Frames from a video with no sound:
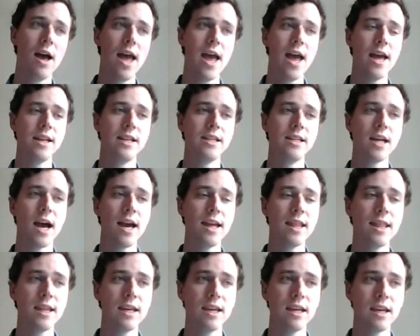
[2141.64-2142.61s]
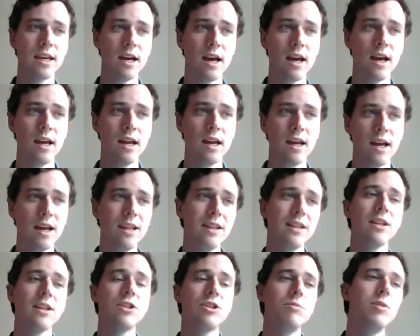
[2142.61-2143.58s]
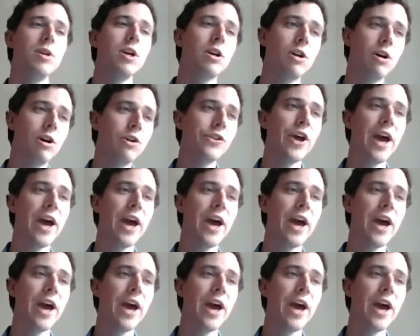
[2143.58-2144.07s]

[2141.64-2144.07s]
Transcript: And I think that should be a call